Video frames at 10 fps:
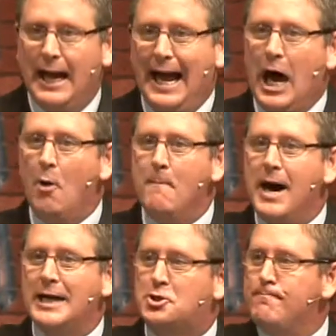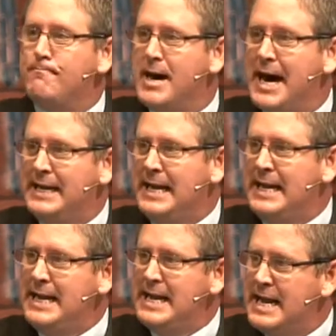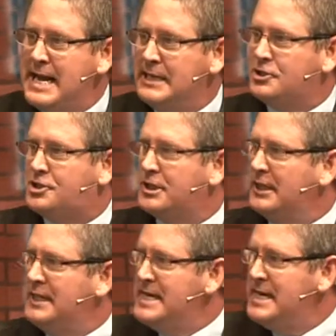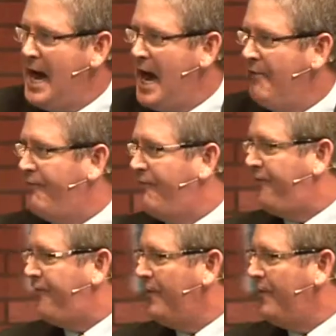How much money is enough?